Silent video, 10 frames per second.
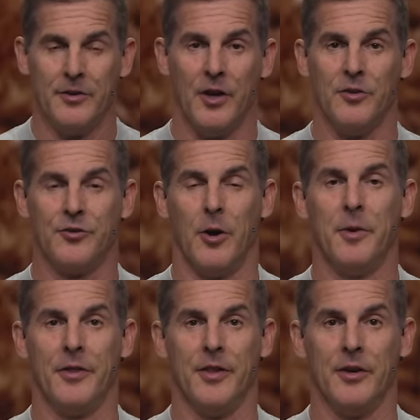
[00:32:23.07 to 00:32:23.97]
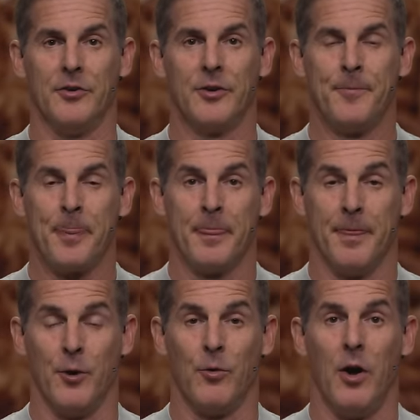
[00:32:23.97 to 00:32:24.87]
done so many things
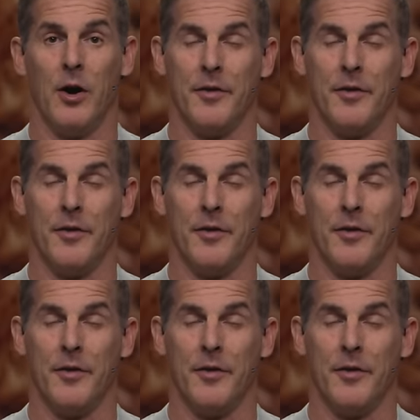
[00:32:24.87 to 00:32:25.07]
that are wrong?